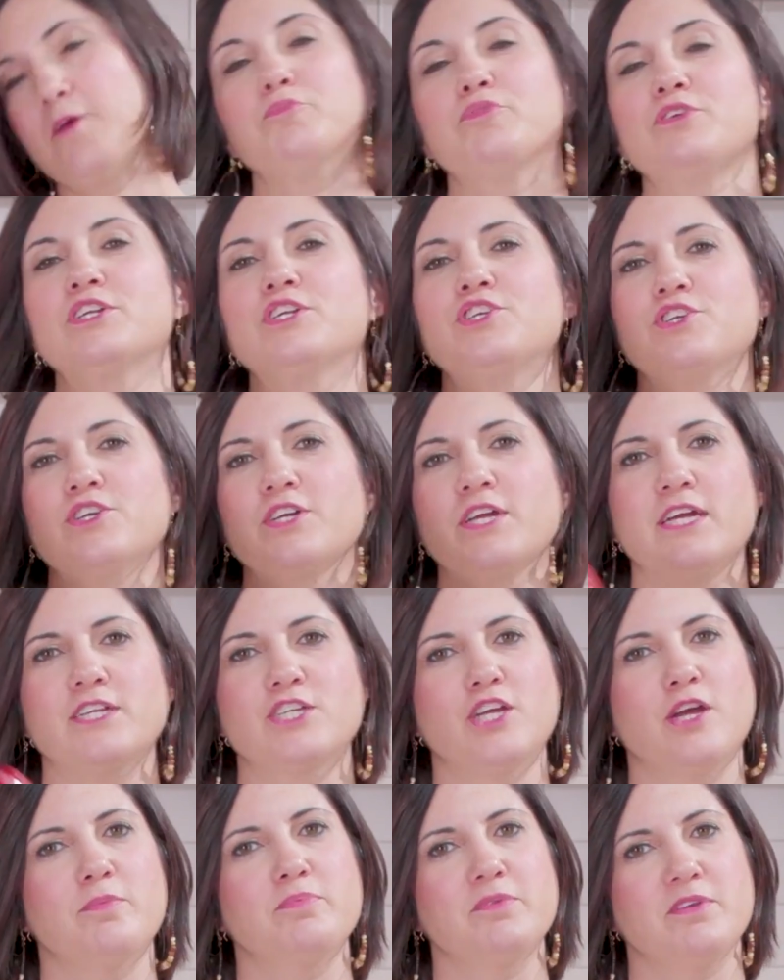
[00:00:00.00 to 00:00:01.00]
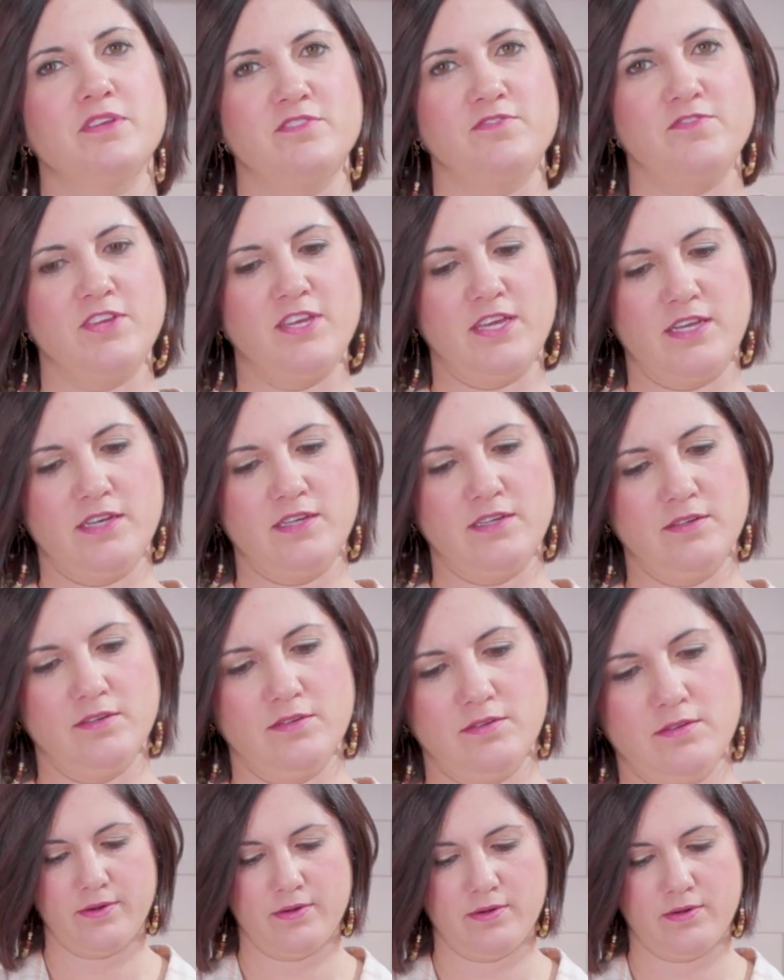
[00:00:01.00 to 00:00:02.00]
I'm pretty sure ketchup is vegan.
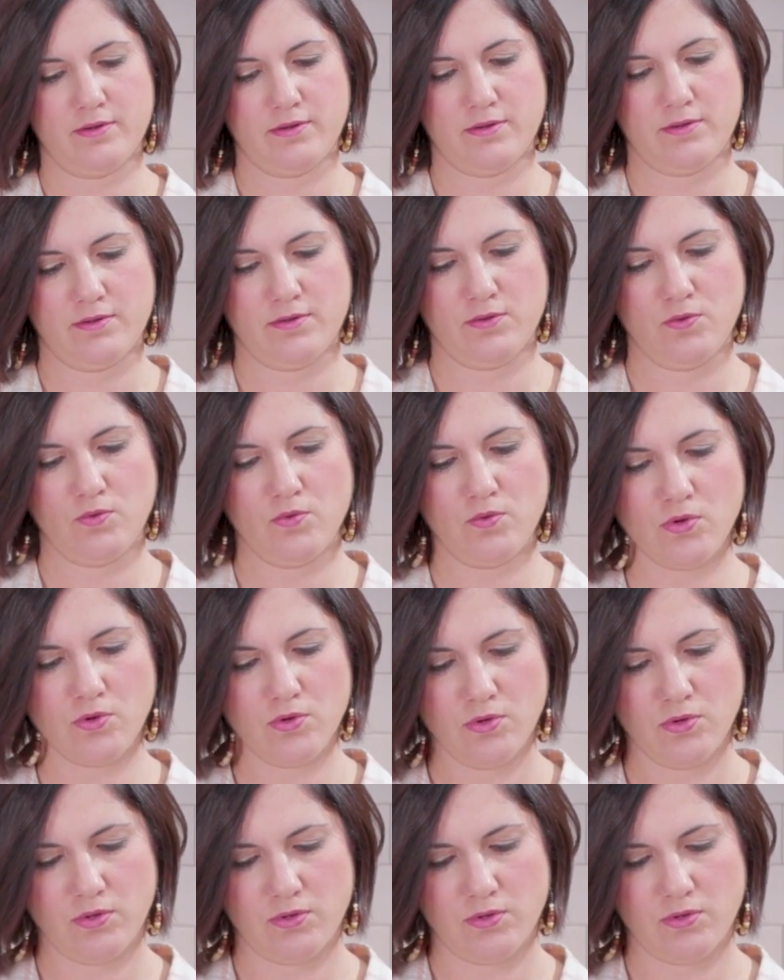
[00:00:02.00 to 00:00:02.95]
Woo!